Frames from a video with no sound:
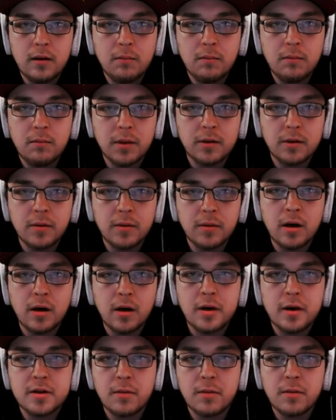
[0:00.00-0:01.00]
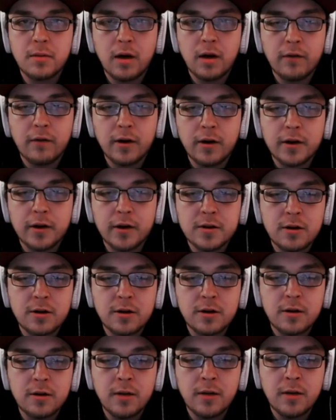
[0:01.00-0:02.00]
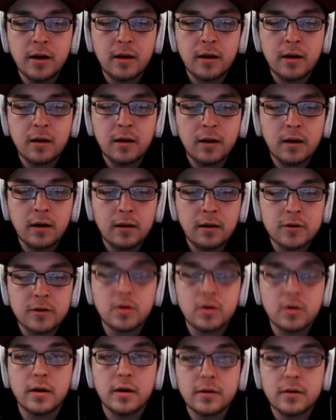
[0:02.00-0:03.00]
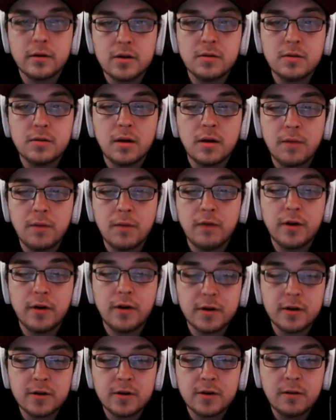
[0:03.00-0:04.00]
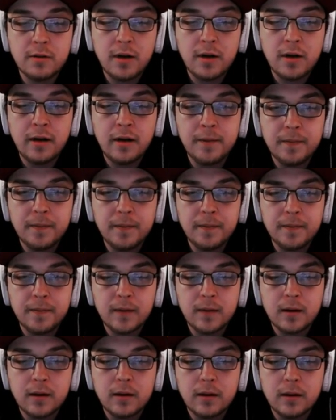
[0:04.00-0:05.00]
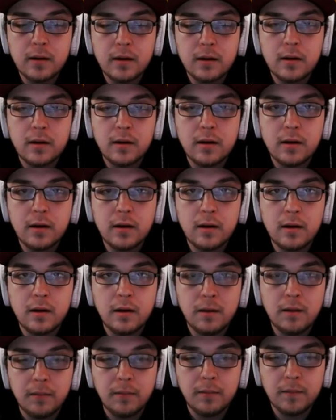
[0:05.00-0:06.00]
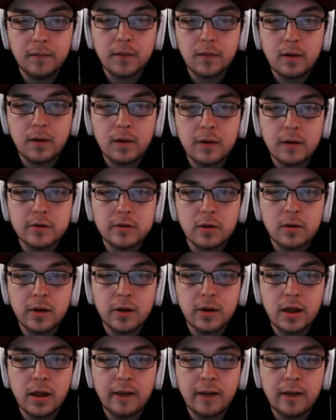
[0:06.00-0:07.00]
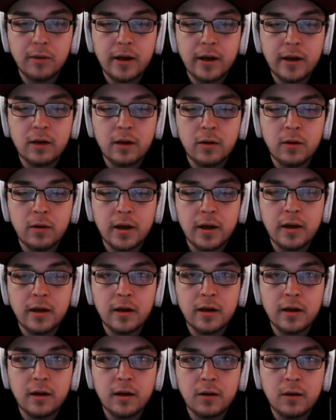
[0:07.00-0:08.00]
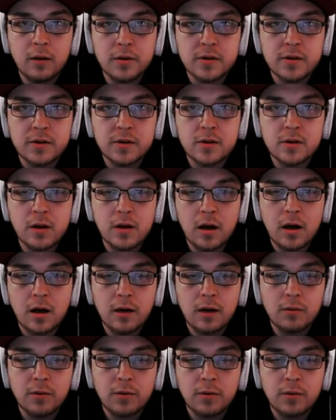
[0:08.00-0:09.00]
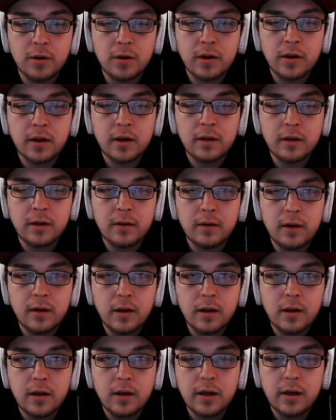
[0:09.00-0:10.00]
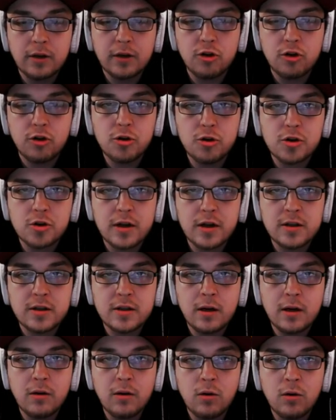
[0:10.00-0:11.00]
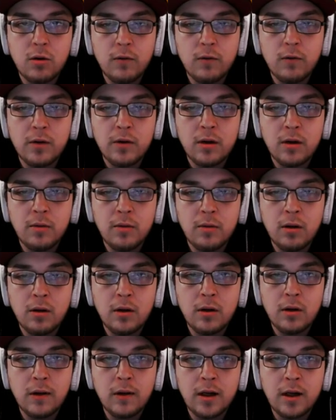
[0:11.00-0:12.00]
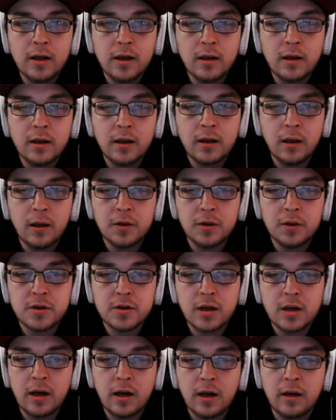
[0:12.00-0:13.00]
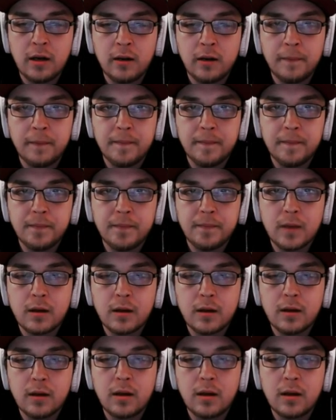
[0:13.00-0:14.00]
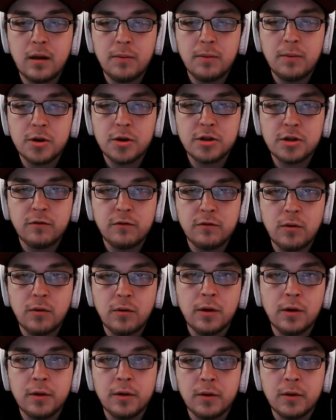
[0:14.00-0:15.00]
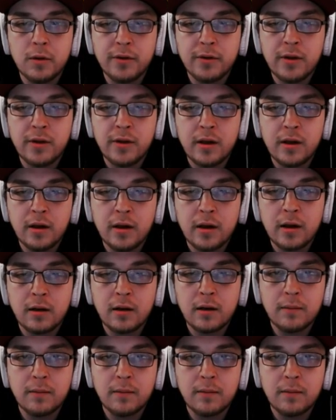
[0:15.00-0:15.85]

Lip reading: But to be honest, I'm not very concerned about it. I'm not very concerned by it. That was sort of the game plan going in here, was to not really get too stressed out over the ability lock and just kind of keep pushing forward with the